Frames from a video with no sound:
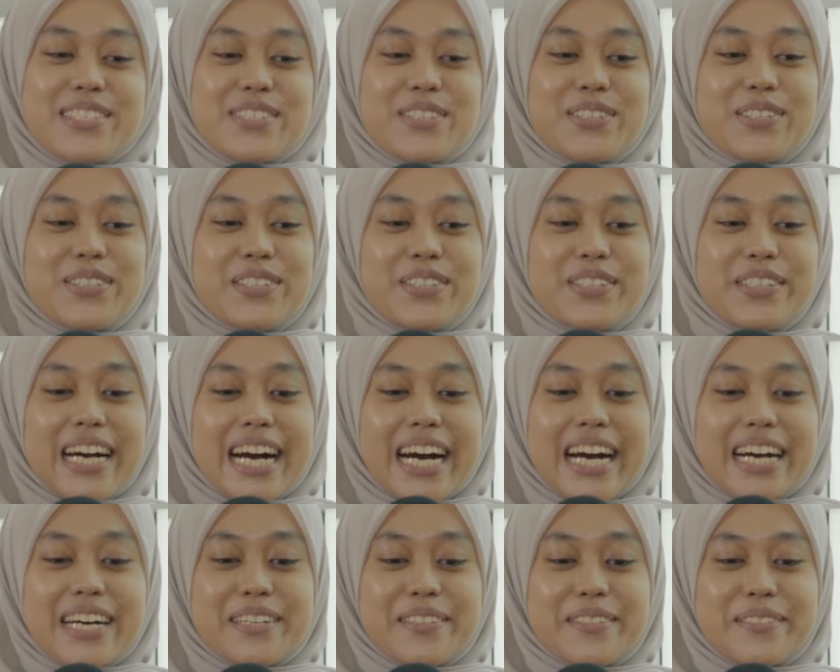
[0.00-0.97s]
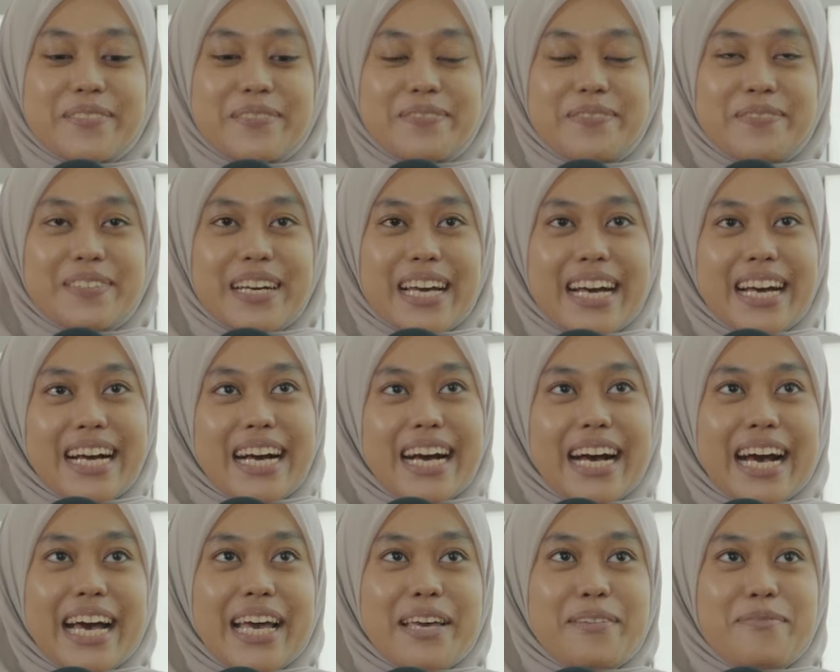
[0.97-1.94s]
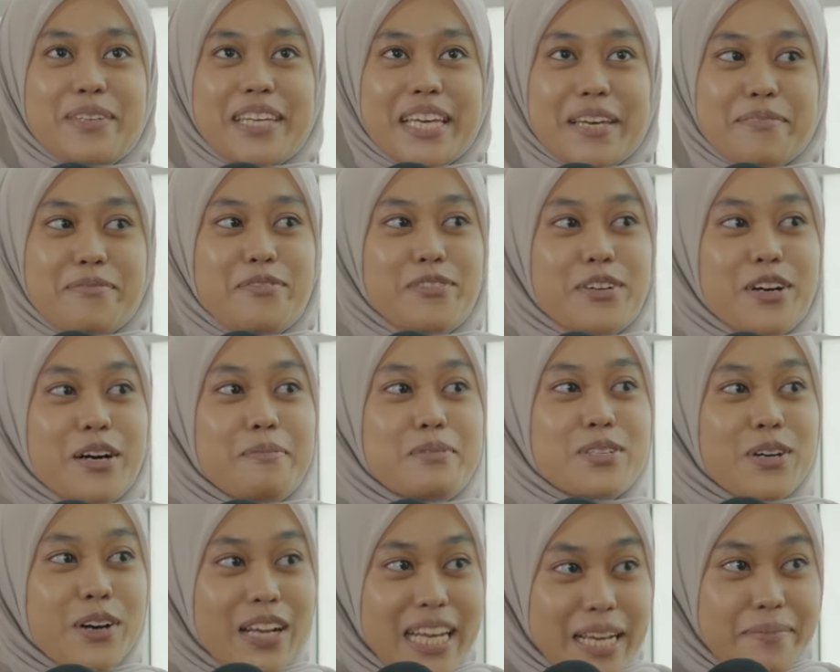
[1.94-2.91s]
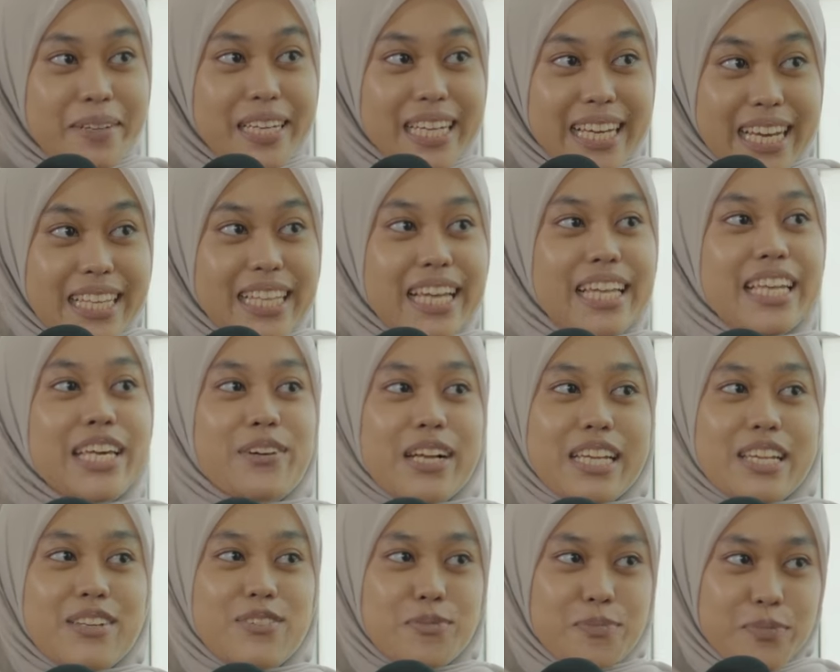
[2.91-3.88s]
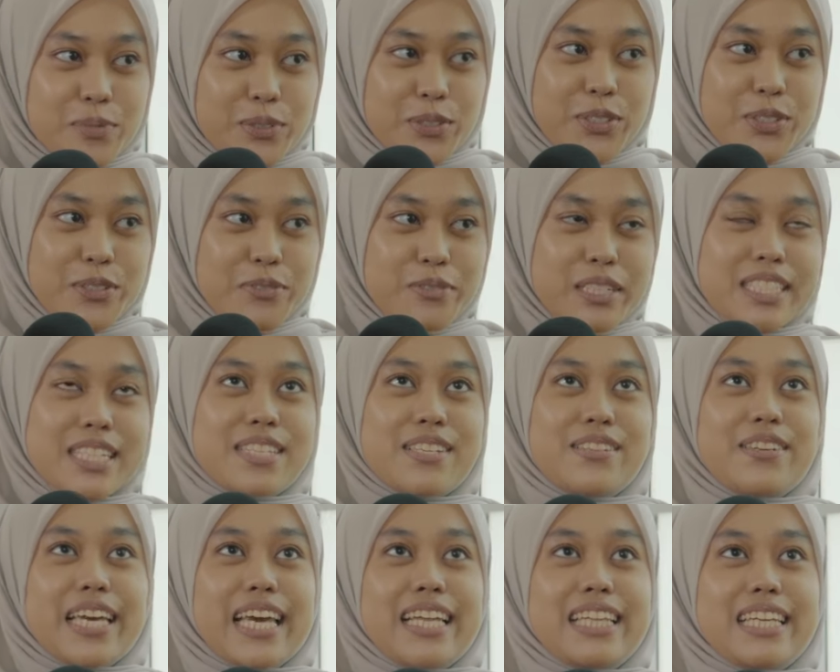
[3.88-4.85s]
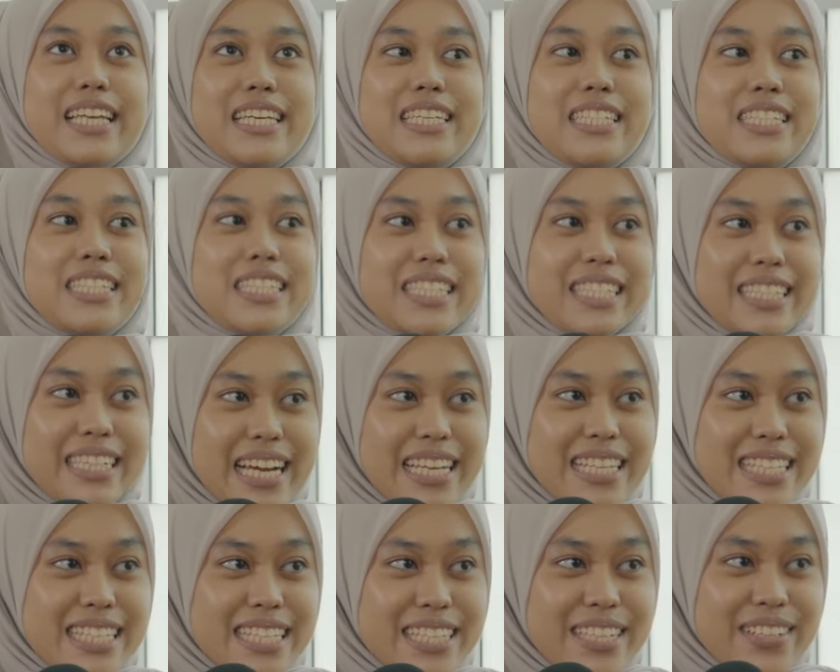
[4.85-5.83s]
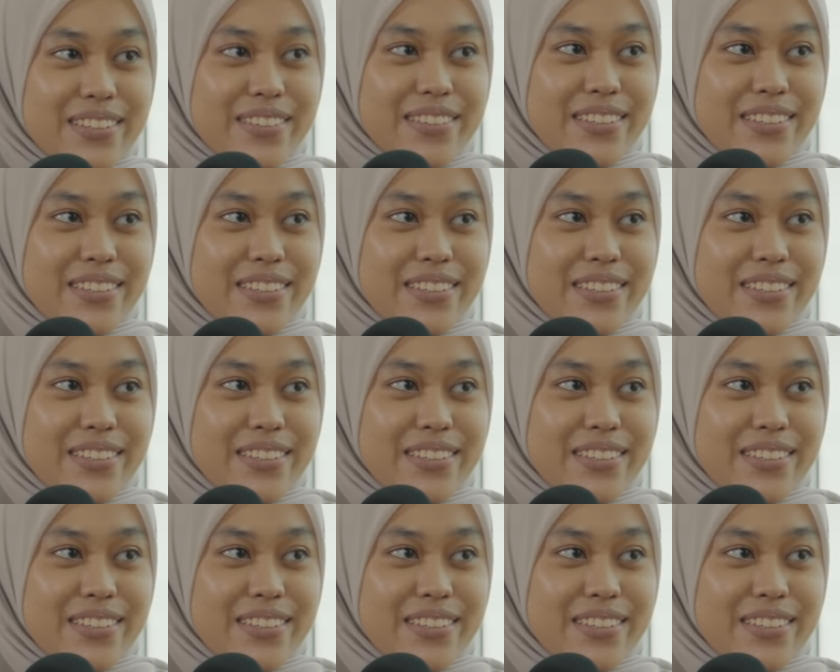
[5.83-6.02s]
so I came from Sekolah Menengah Teknik Kuala Lumpur, which is located in Cheras.